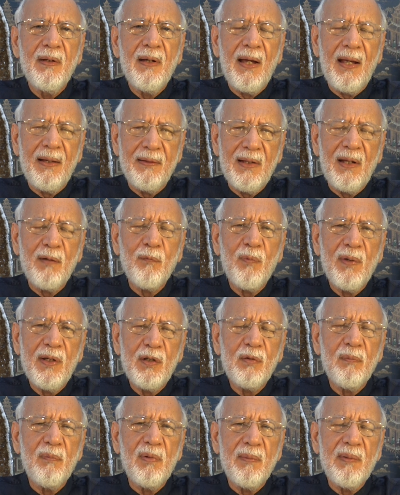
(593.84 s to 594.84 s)
and that
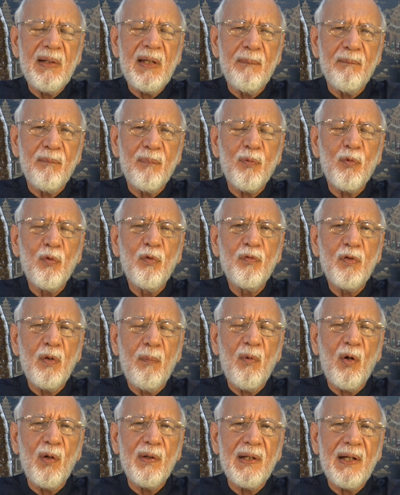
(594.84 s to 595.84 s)
way you will improve your
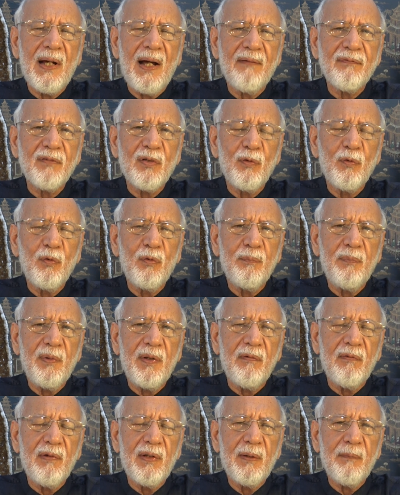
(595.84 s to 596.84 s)
morning afternoon
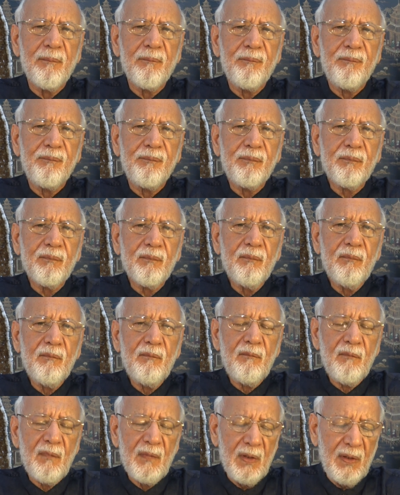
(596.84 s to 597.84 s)
period.
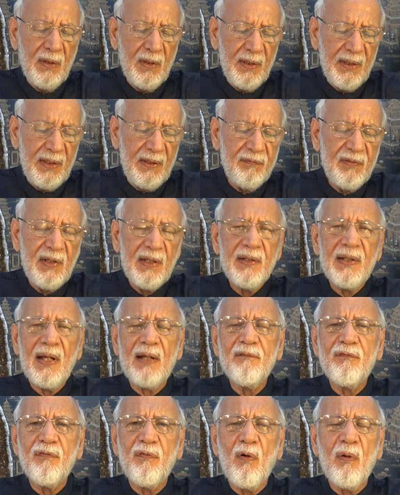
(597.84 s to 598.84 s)
Evening,
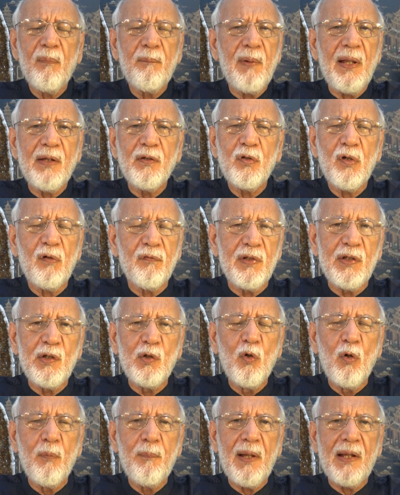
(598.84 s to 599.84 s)
nightfall, plenty of
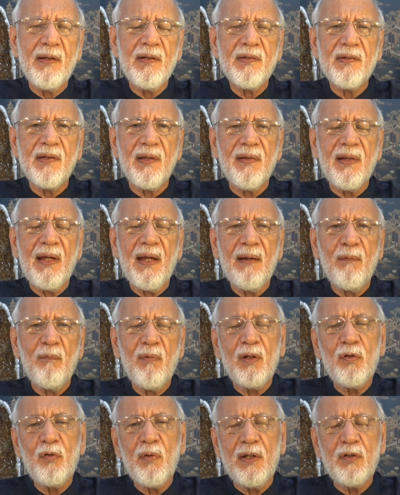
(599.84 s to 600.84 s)
ego planets are there.
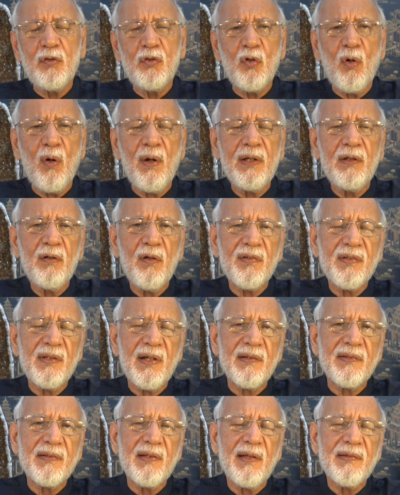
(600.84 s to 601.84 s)
Well, you're enjoying your
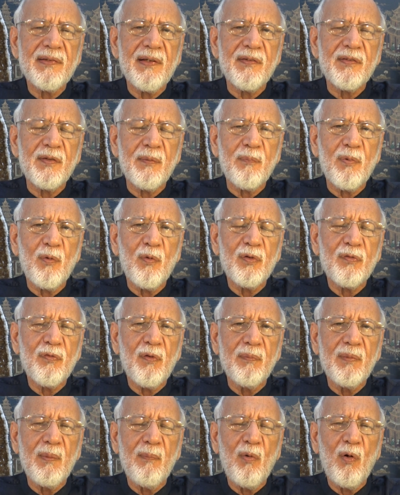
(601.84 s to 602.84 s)
success, I suppose,
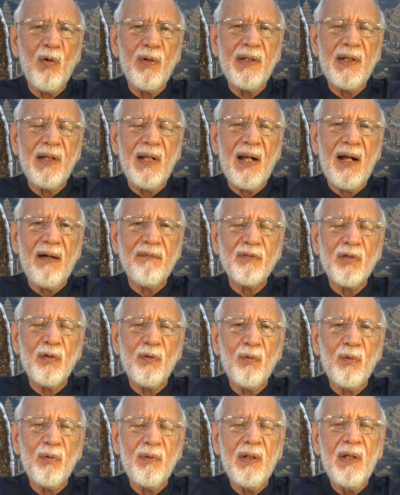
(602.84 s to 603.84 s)
from the morning and
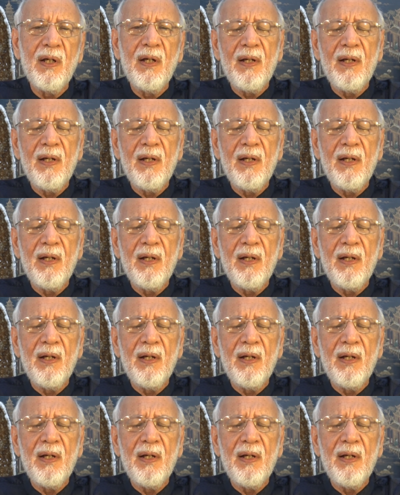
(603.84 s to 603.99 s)
afternoon.